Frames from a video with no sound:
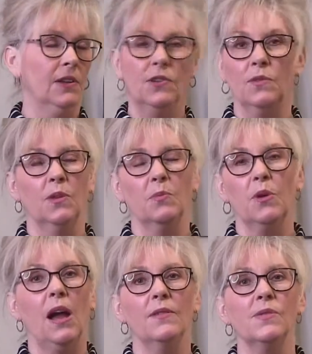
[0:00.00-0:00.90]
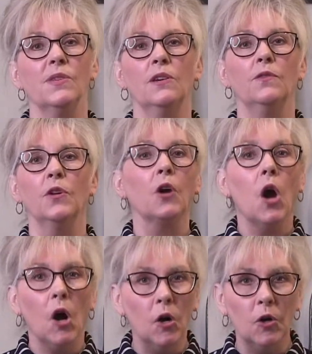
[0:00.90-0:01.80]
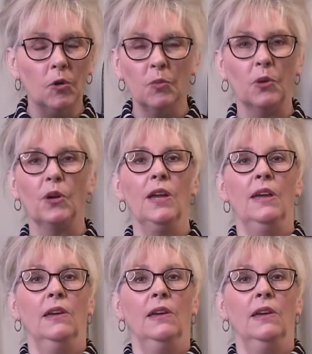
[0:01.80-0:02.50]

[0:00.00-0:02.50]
You do it in the privacy of your home or